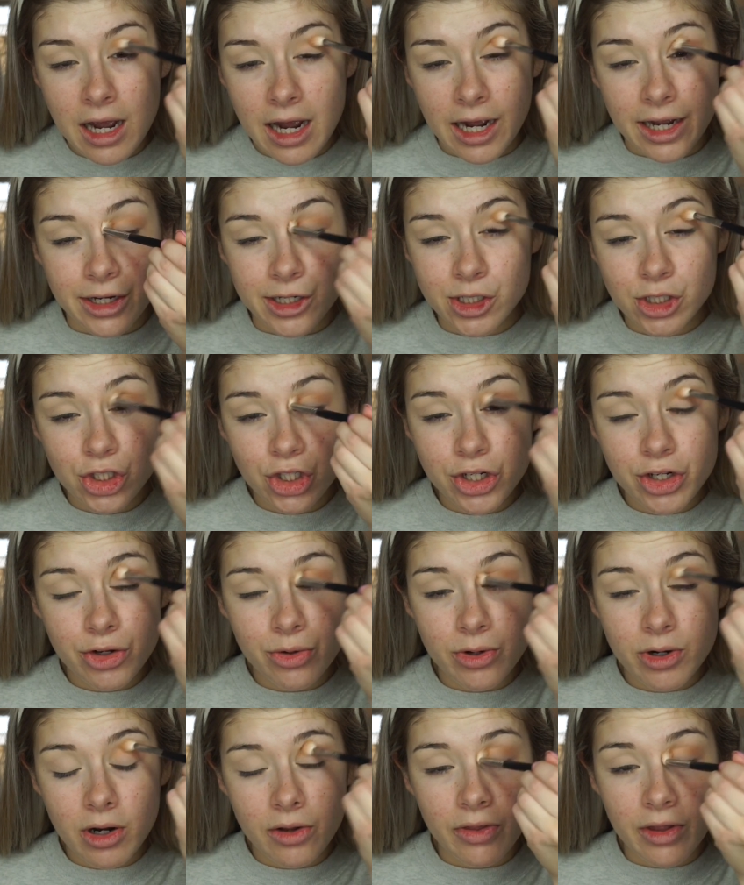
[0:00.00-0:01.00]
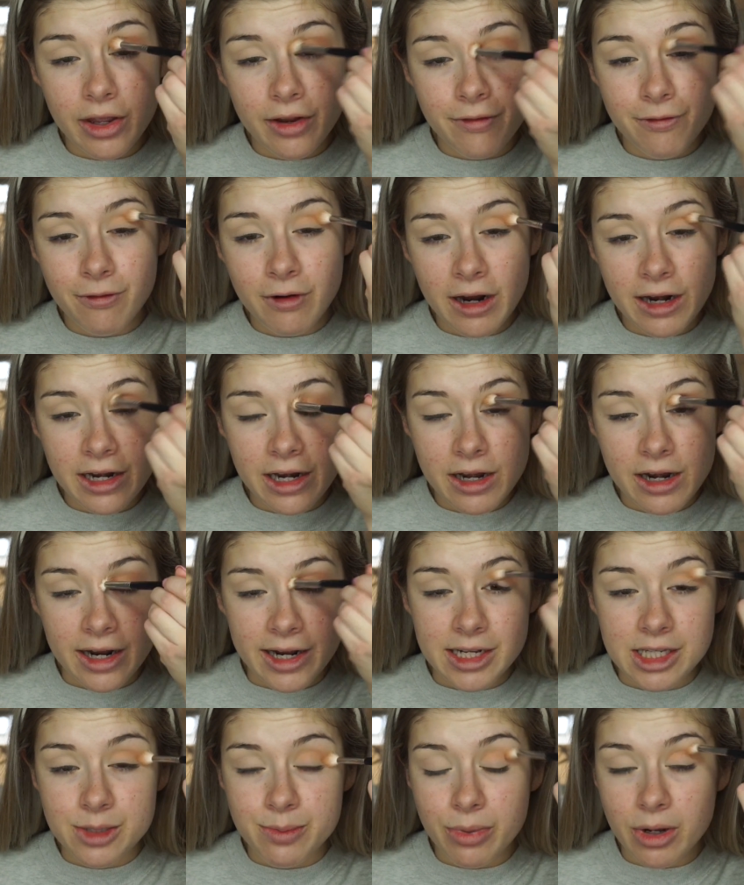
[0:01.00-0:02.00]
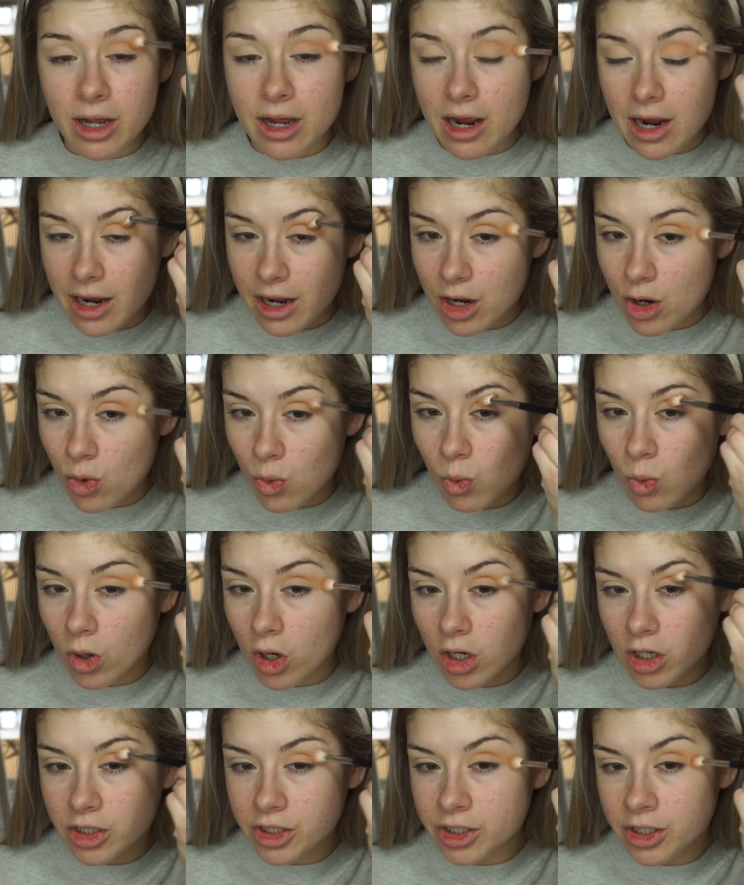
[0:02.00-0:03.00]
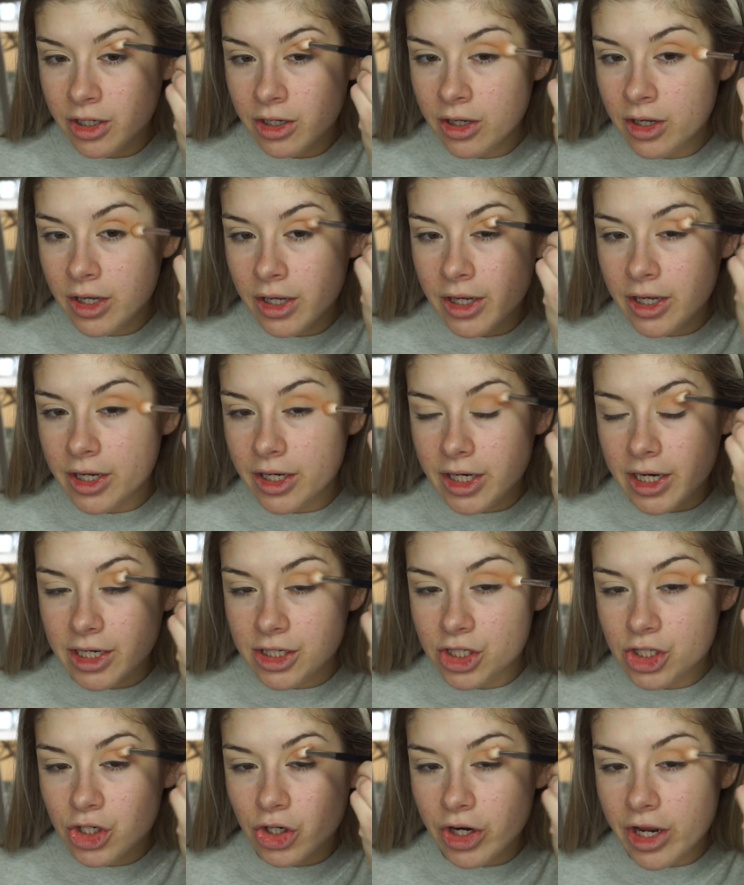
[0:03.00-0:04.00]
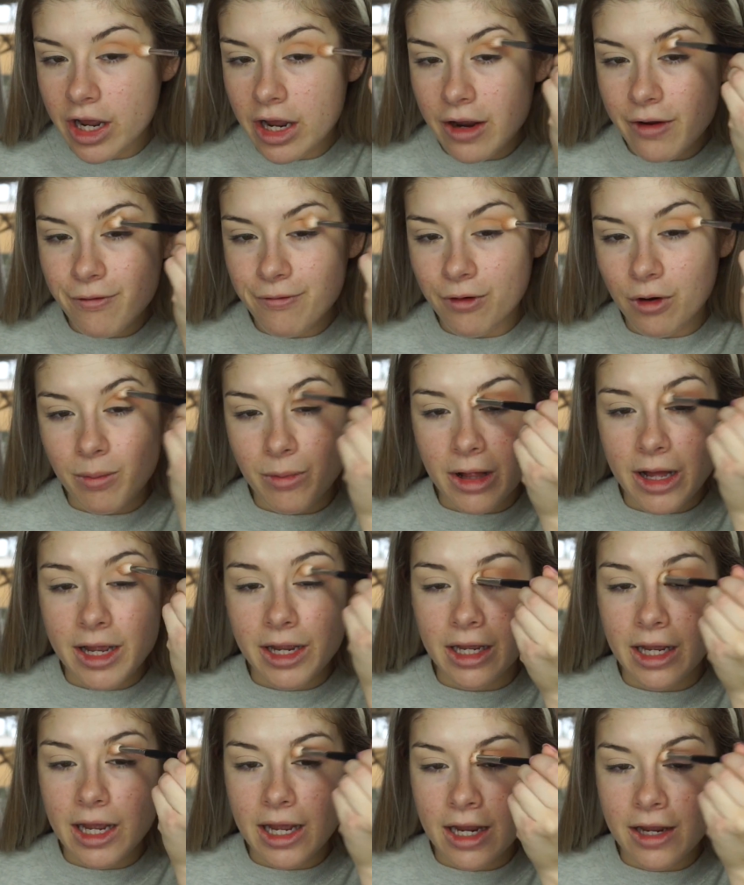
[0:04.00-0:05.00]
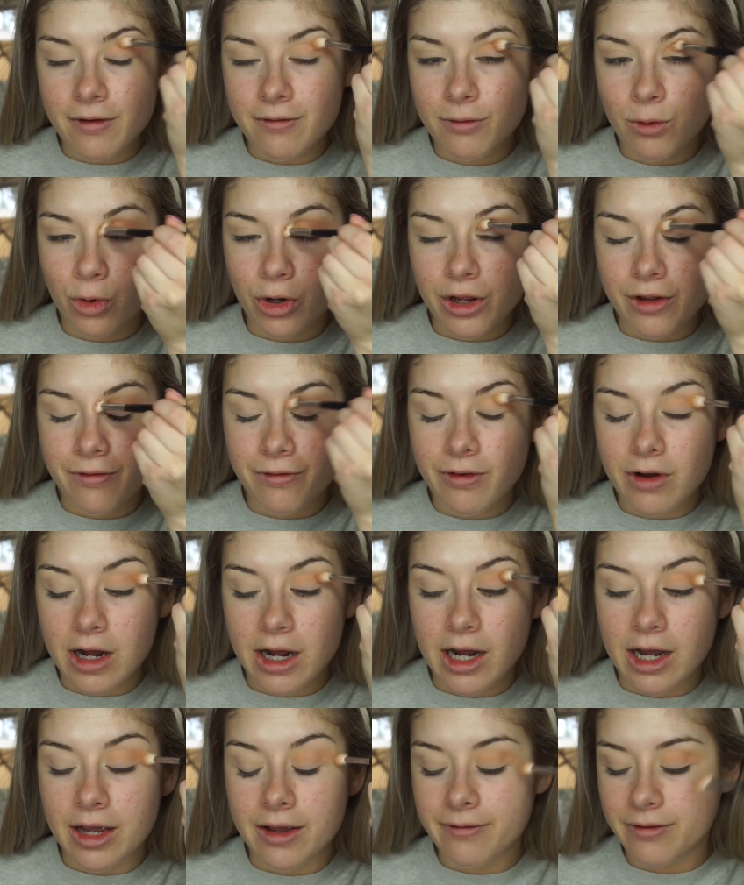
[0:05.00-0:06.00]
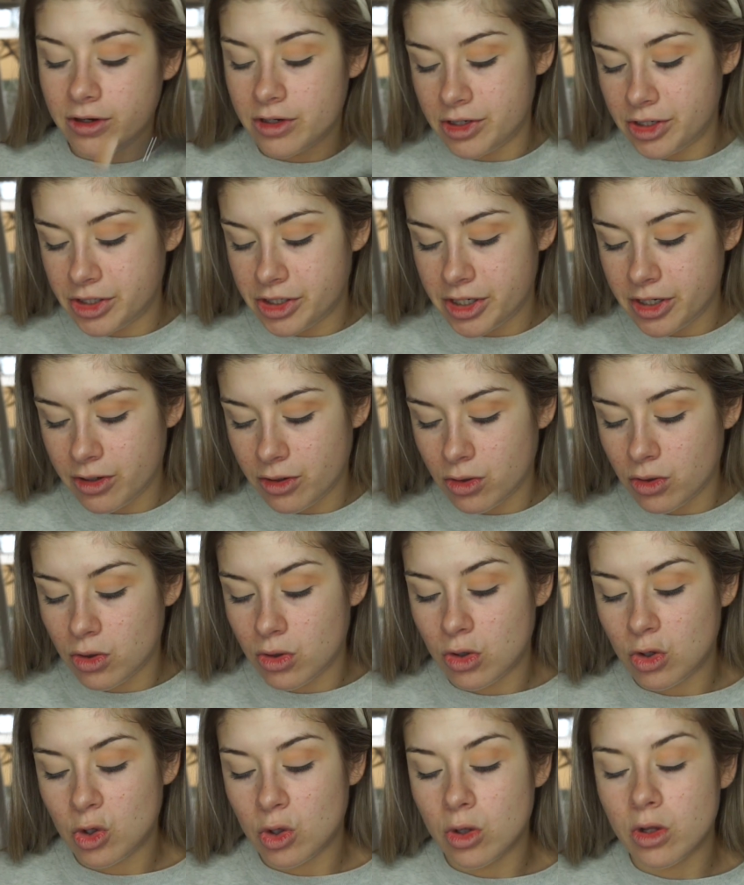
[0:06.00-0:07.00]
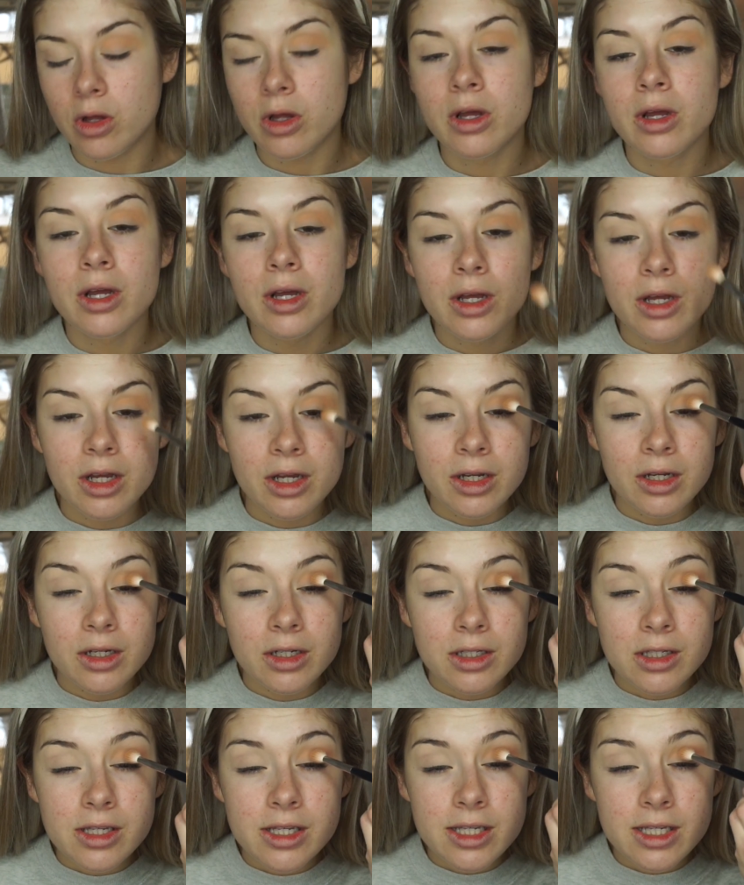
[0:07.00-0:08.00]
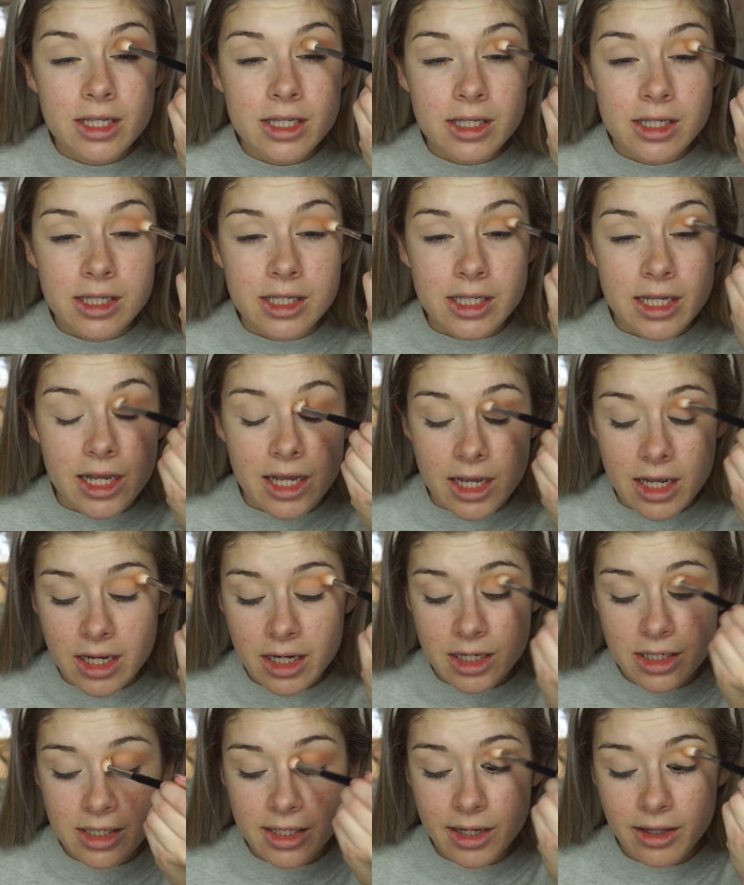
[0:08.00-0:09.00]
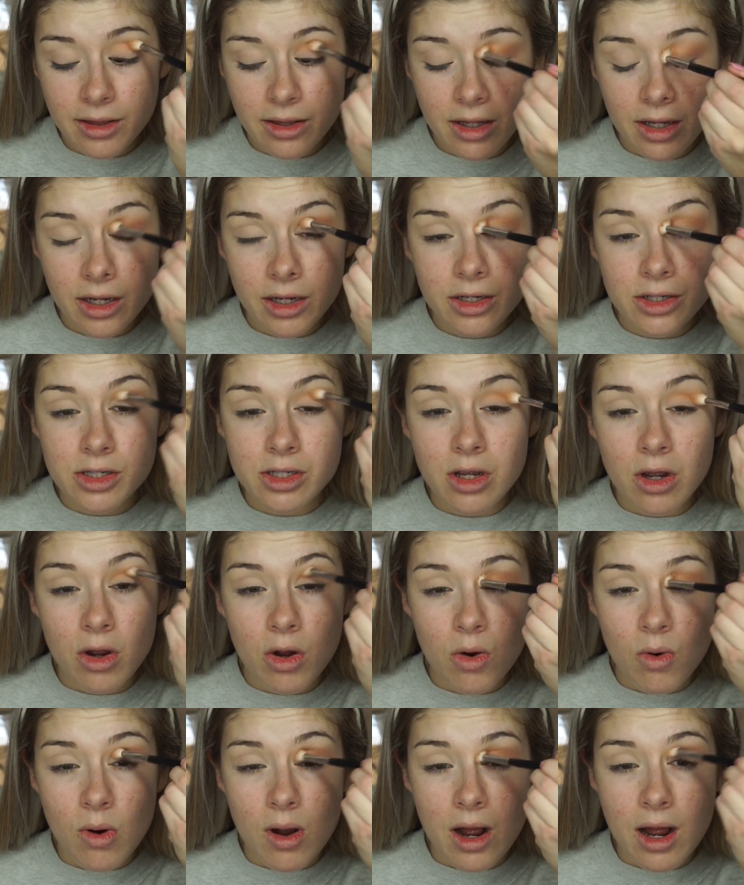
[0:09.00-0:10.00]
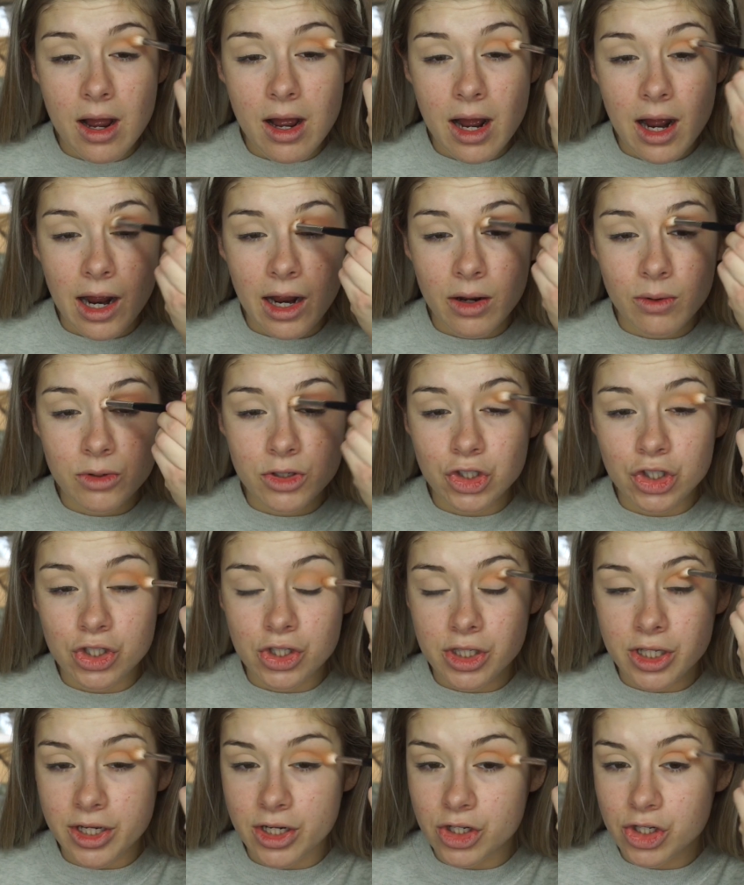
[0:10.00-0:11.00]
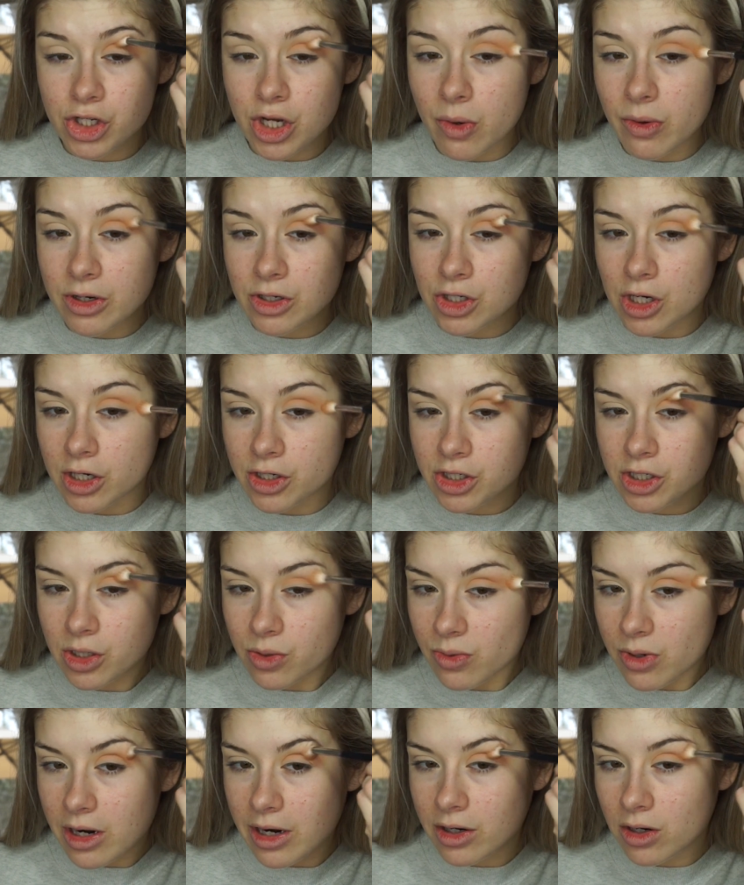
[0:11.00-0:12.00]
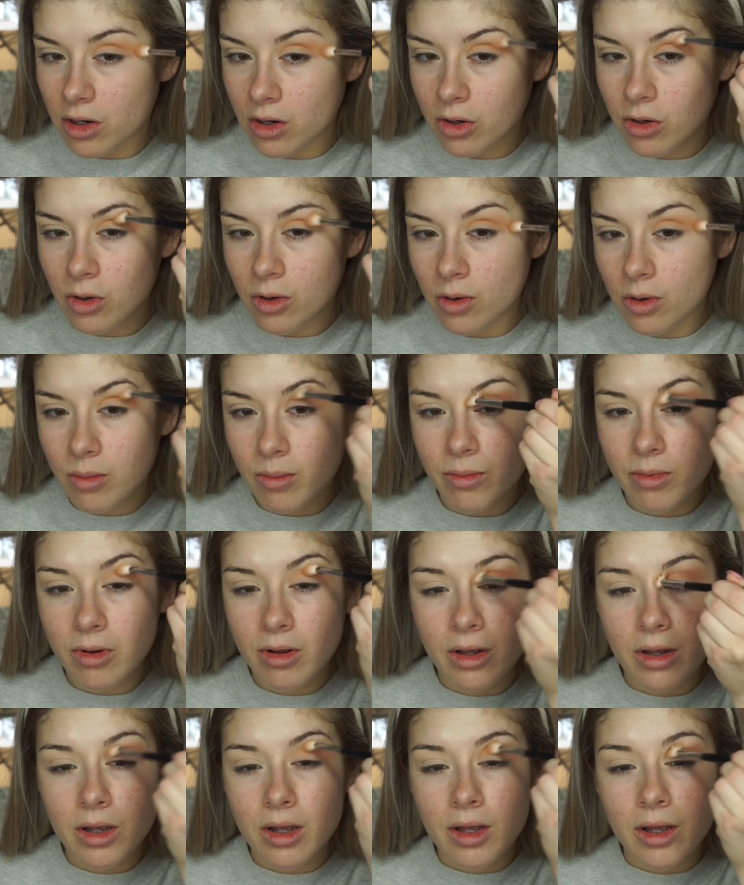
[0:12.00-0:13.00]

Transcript: I usually do it on like Friday nights, but I worked yesterday from like 8:45 until 6, I think. So I was just like so exhausted when I got home.